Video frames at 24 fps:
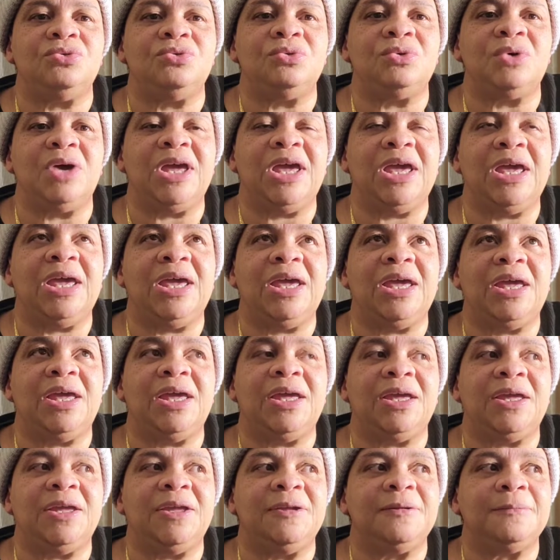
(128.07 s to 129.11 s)

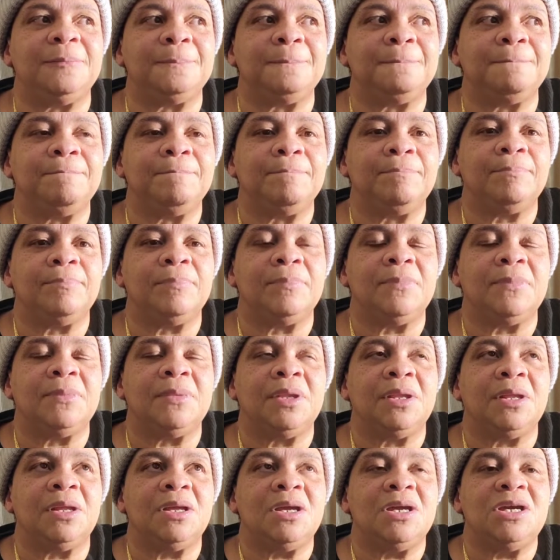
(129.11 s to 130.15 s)
a
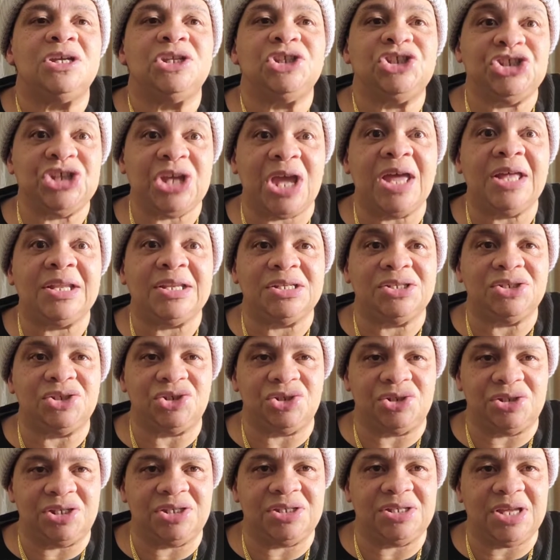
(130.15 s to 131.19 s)
challenge
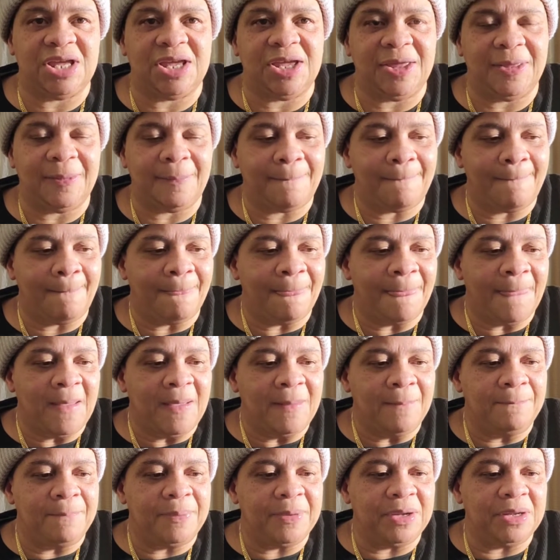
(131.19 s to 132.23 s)
today,
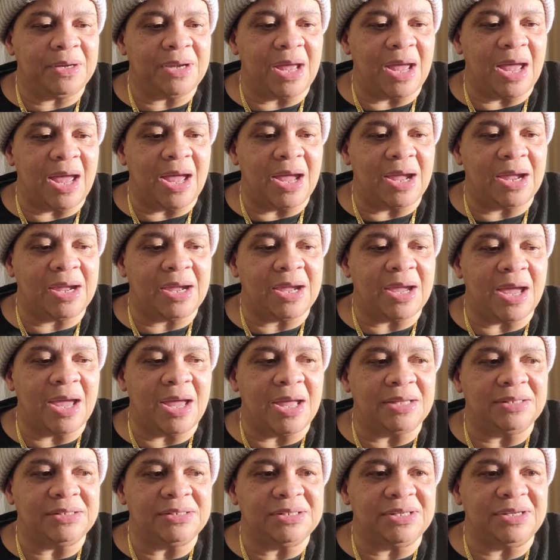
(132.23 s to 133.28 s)
but I
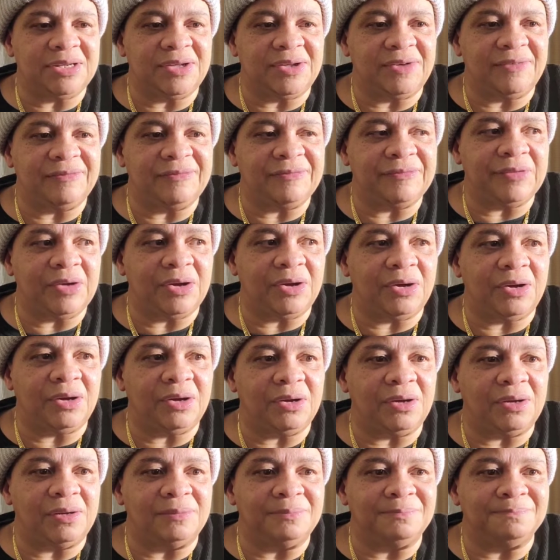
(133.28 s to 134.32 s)
kind of
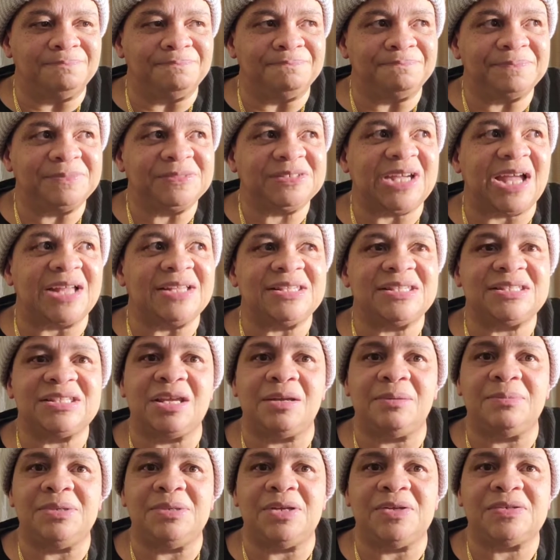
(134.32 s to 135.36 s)
um got
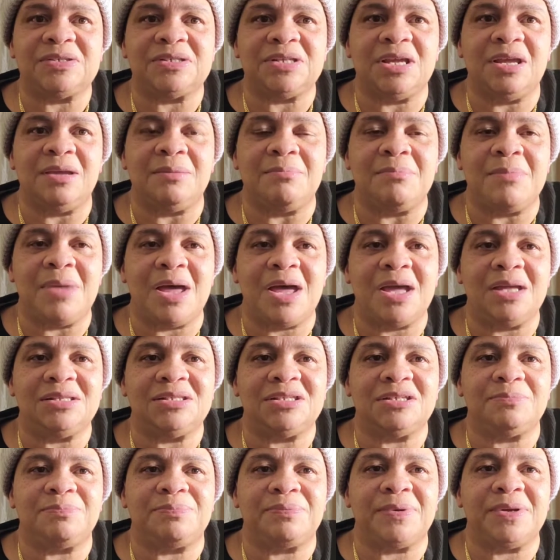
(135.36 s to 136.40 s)
something else in mind to
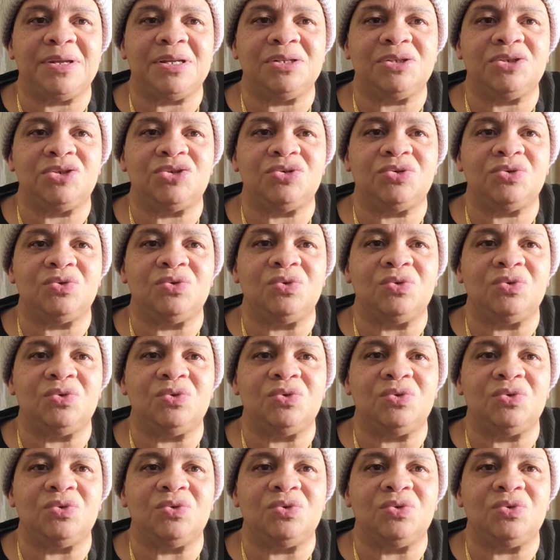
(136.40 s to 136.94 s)
bring to